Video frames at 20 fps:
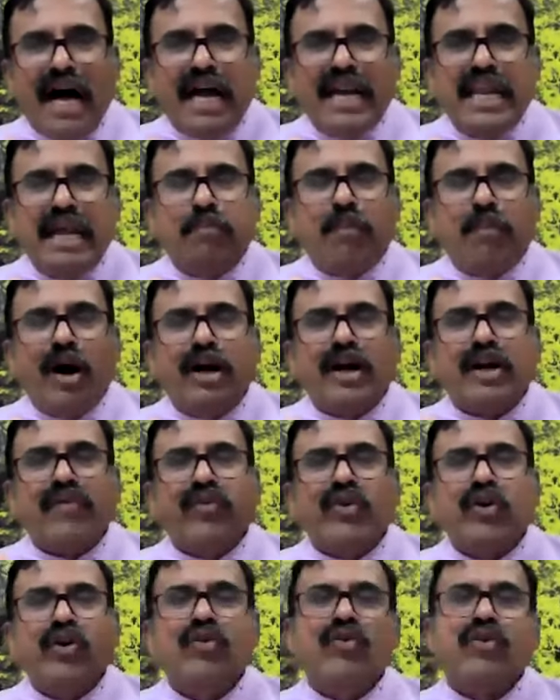Jnani
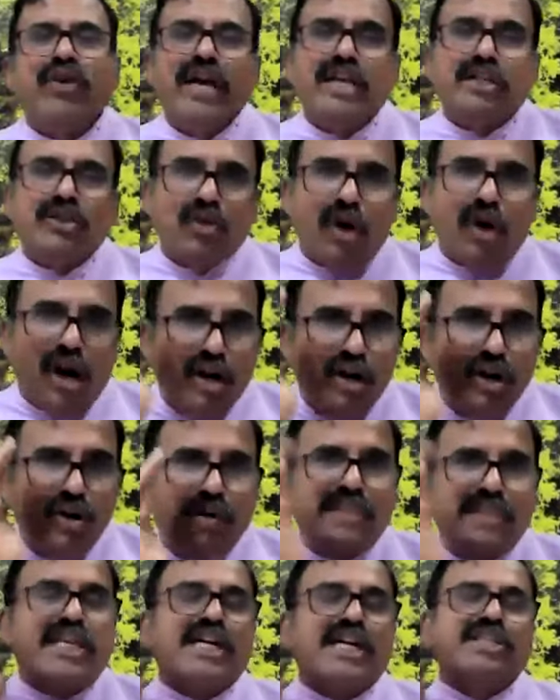point of view, he is
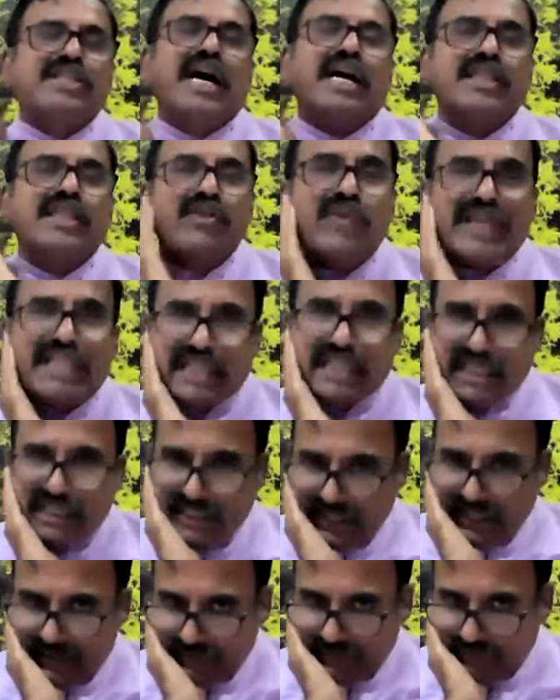non-dual Sakshi, Advaita
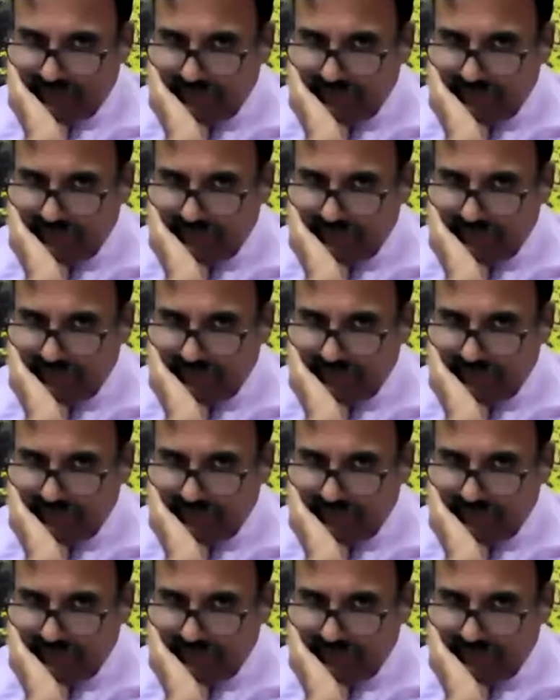Sakshi.